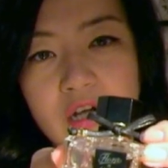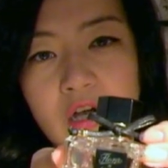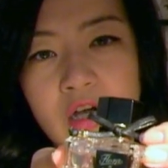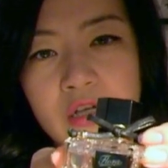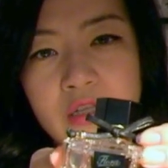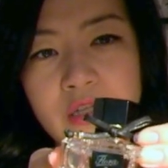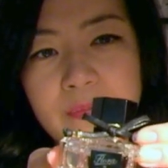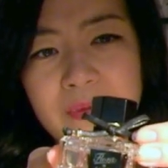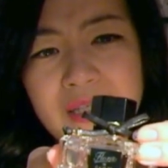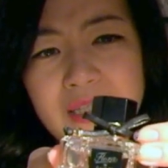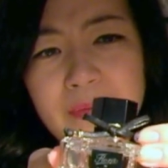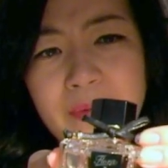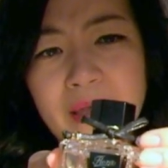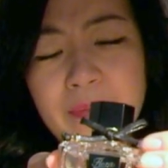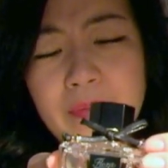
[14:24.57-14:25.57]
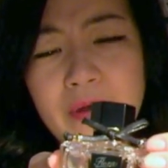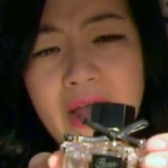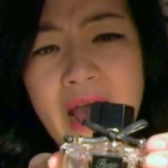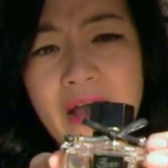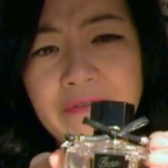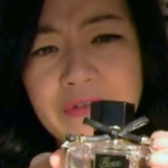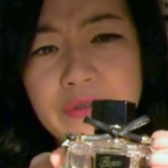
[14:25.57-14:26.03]
on the piece of paper
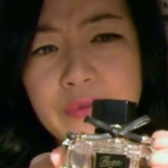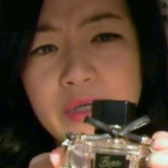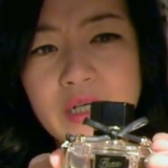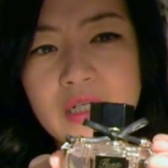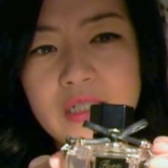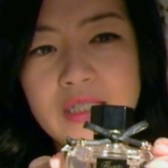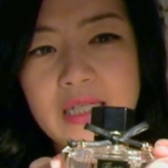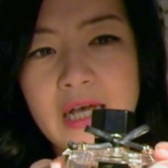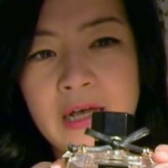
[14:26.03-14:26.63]
afterwards.